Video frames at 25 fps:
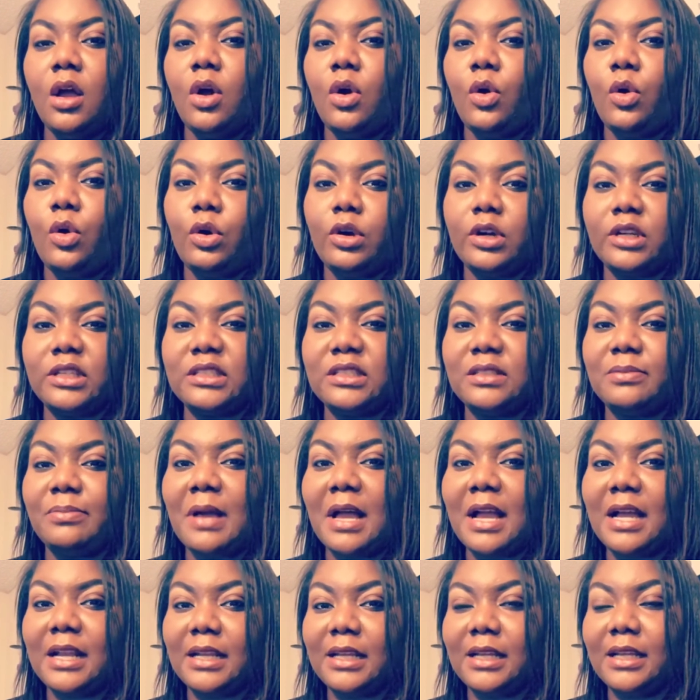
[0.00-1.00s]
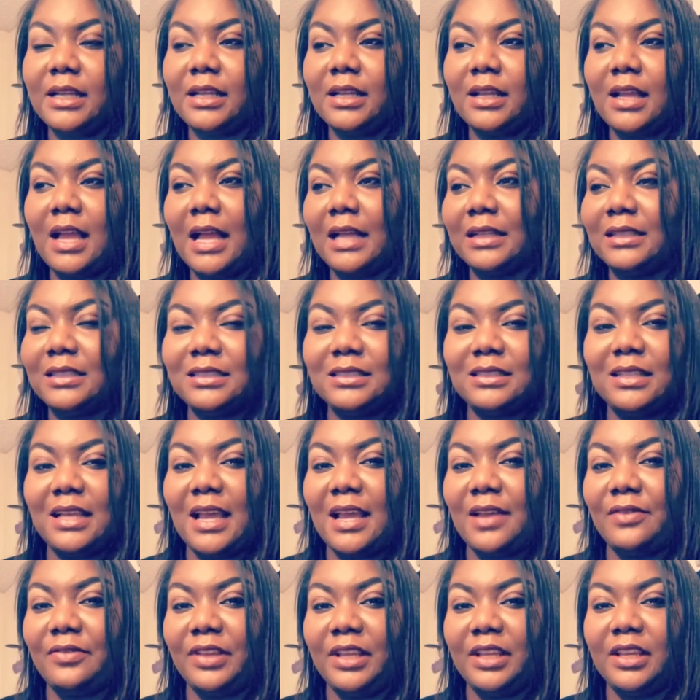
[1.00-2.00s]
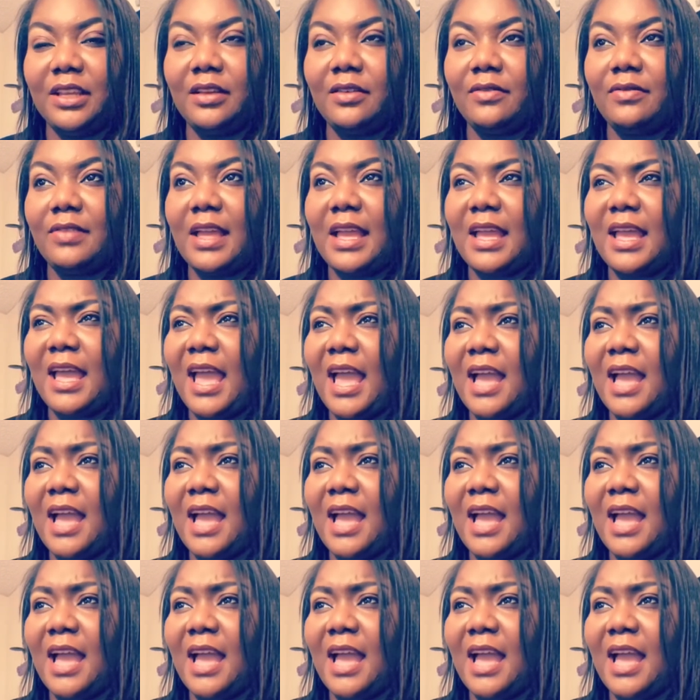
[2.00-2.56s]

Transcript: or spotting. I didn't have any of that.